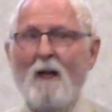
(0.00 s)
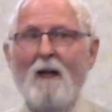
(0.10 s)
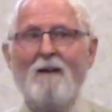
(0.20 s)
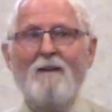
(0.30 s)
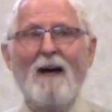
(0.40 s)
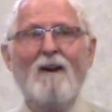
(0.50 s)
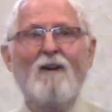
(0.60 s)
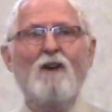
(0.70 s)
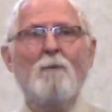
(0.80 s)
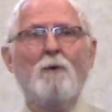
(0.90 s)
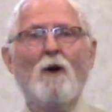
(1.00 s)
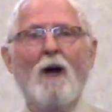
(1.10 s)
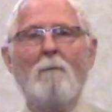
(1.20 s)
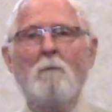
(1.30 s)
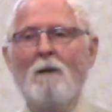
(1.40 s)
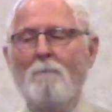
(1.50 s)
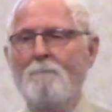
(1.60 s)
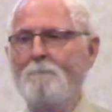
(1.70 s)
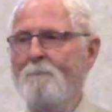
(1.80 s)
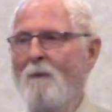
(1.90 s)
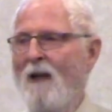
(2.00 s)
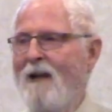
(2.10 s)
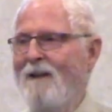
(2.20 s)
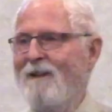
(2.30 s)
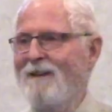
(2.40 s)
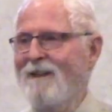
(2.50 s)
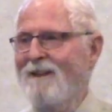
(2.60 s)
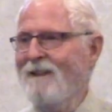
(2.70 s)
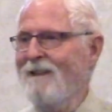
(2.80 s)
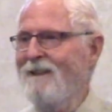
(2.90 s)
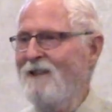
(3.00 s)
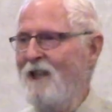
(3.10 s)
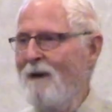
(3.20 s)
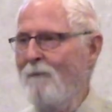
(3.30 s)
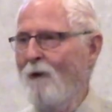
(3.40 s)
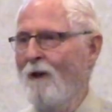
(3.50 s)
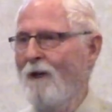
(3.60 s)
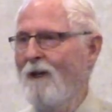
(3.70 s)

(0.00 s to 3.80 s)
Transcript: That other problem that the devil